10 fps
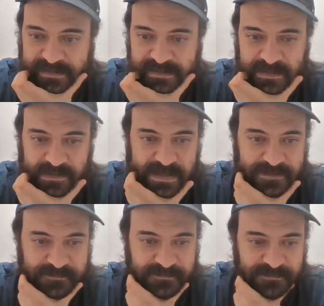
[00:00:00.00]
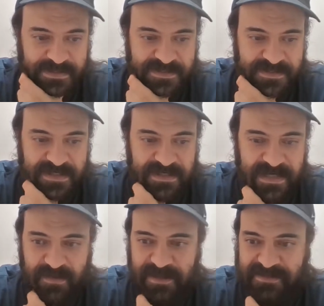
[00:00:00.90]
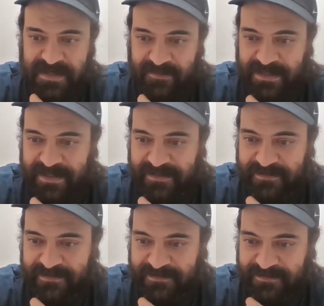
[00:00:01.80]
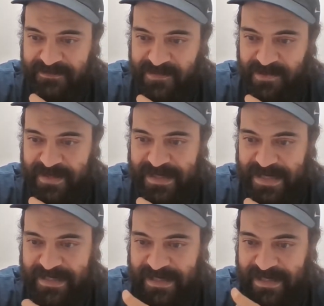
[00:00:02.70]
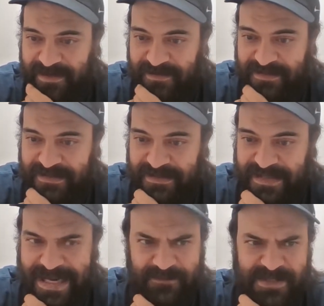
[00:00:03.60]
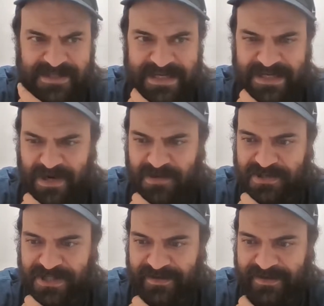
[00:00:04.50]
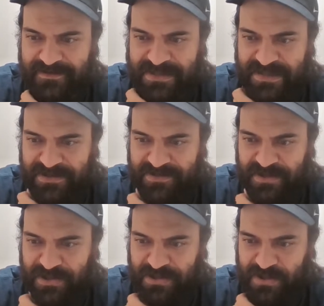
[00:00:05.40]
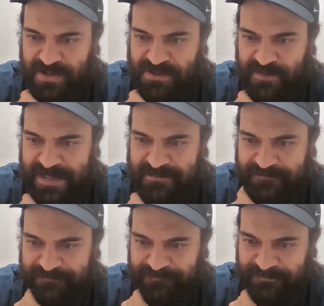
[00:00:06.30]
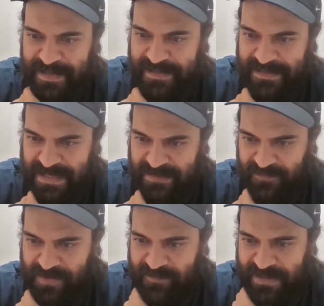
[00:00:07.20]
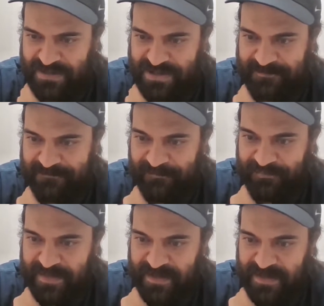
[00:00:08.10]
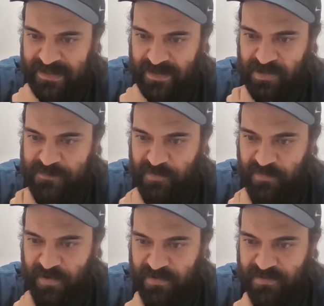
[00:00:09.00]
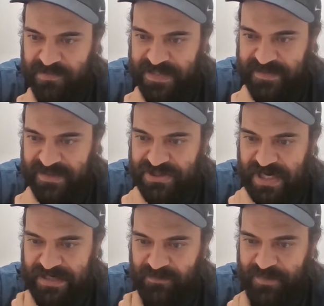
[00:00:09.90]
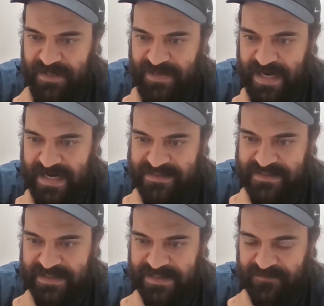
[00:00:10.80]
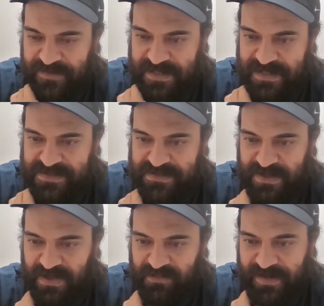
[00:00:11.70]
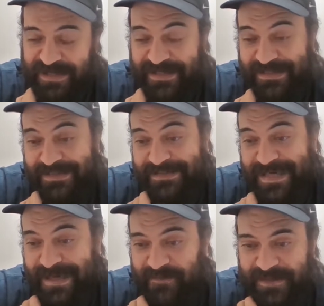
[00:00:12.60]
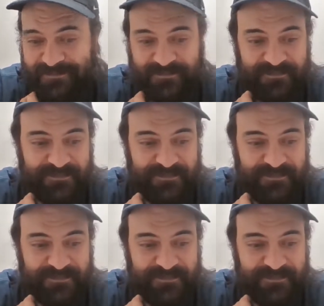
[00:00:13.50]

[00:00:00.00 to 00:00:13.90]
All right, let's see. Comments coming in. Who do we got here? Gabe Tadino, shout out to you. Good looks, Pete. Thank you very much. Carlos Baroj, I think Shaka will be on the hot seat if he isn't already. Yeah, I mean,